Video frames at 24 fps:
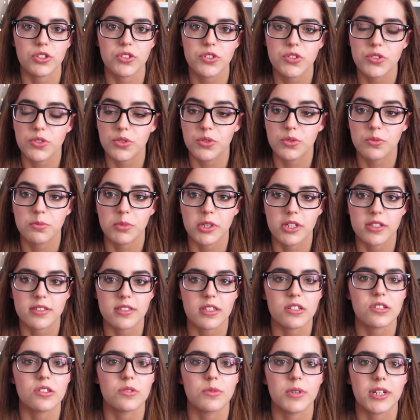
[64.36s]
soon because
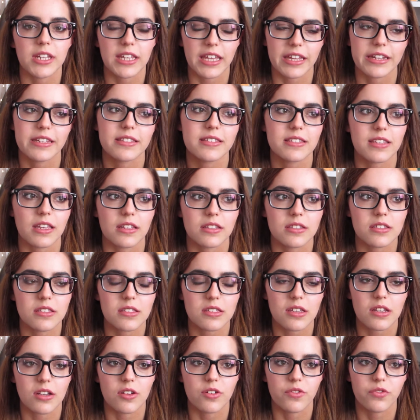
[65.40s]
I do want to get a sense
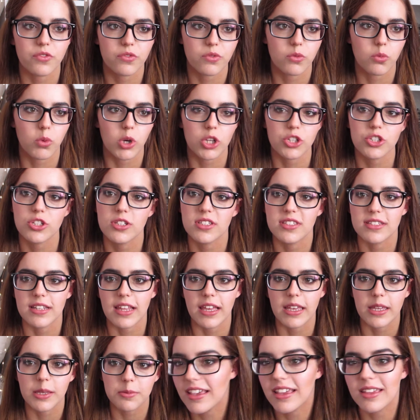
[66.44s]
of what she's
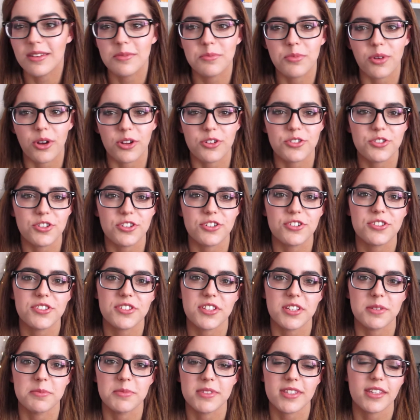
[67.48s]
like, and Broadchurch
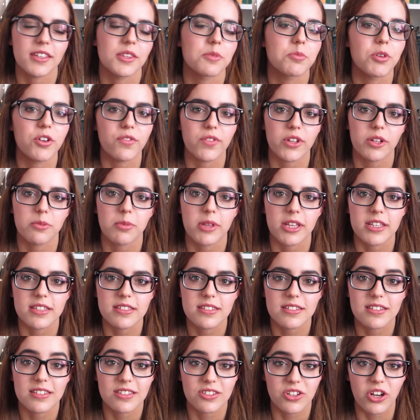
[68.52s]
seems like the perfect place
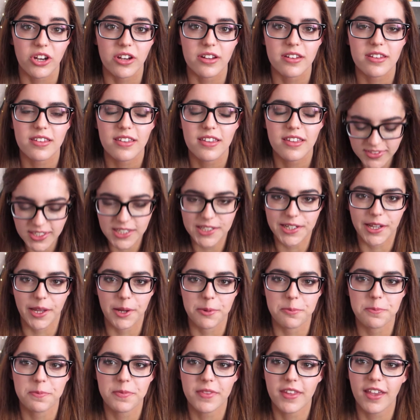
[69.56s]
to start. Okay,
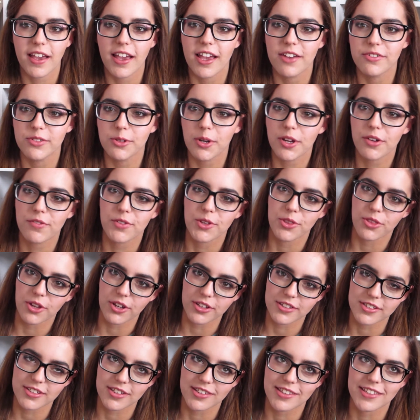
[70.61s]
I have quite a few
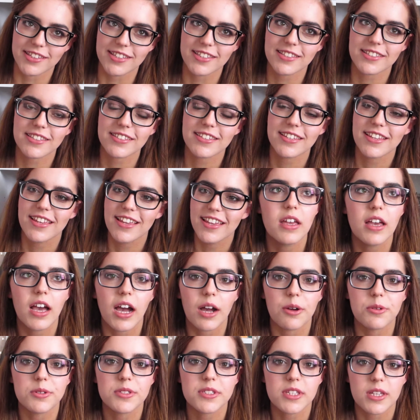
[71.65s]
thoughts on this.
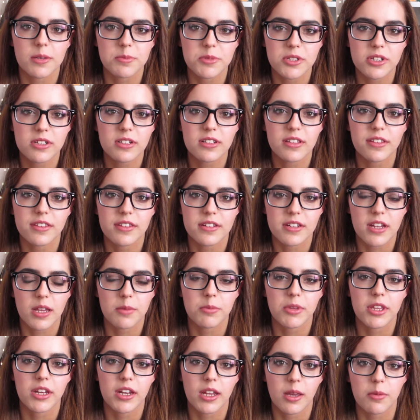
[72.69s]
I was skeptical in the
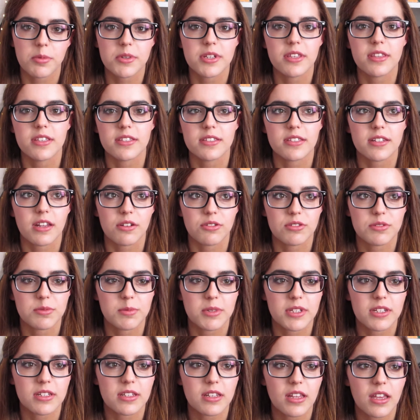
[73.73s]
time leading up to this
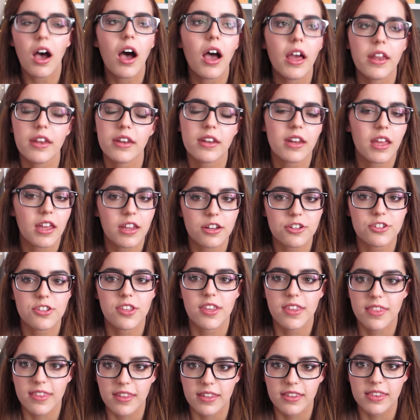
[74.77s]
announcement. I didn't
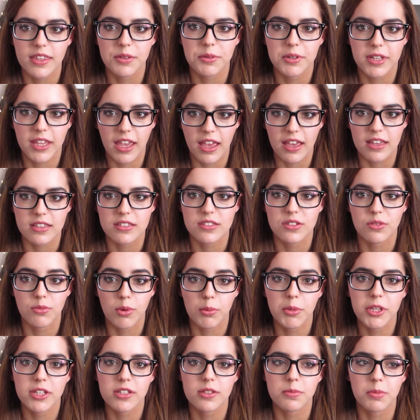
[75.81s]
actually think they would cast a
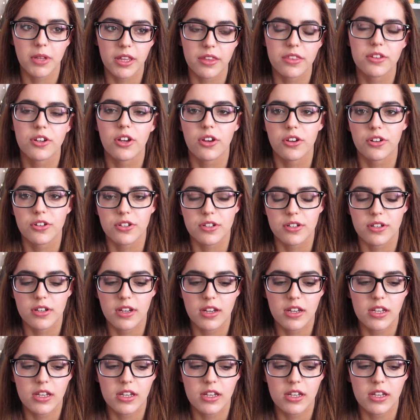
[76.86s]
woman to play the Doctor.